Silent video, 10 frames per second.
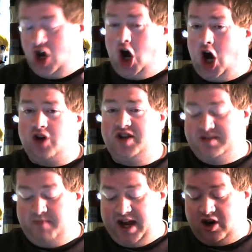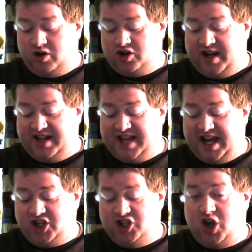are these
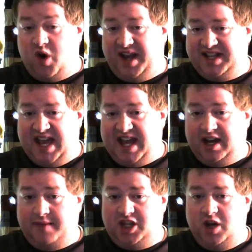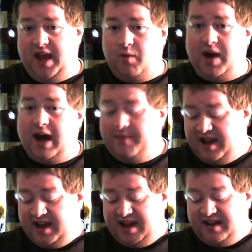microtransactions going to end up doing? Well,
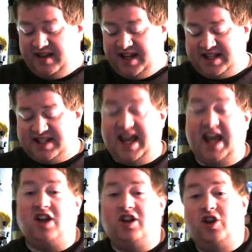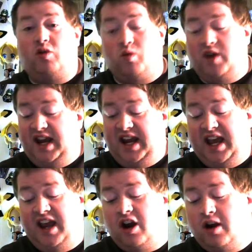let's take a little read
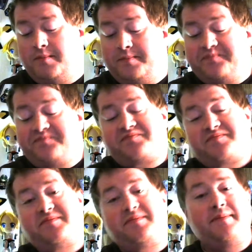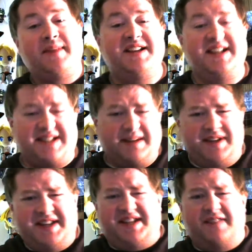here as some of
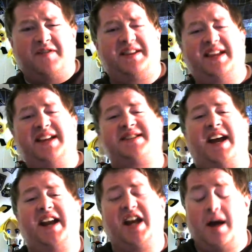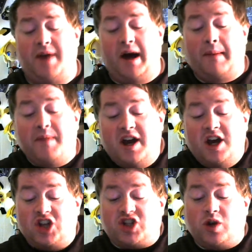these different things kind of come up.
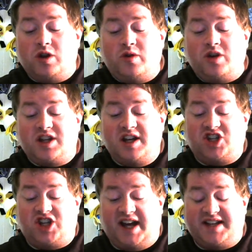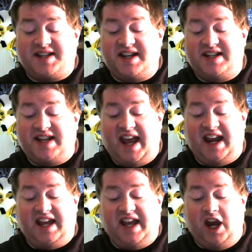So loot chests
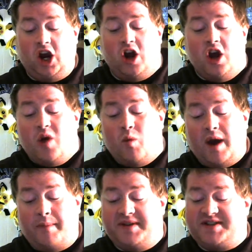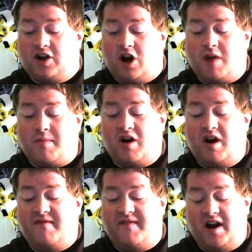contain gear, weapons, and armor
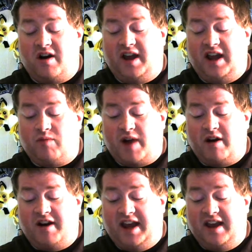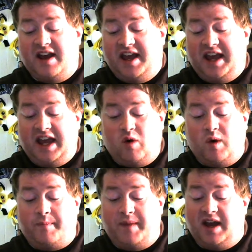of varying rarity.
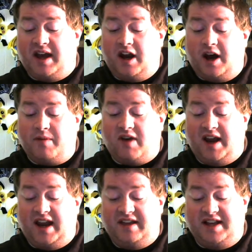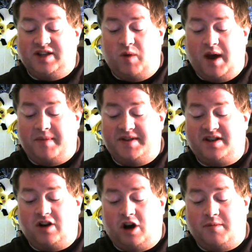Equipping and upgrading these
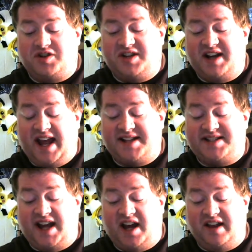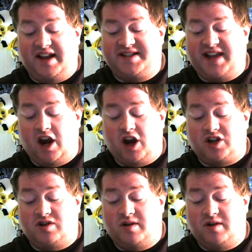weapons and armors enhance Talion's character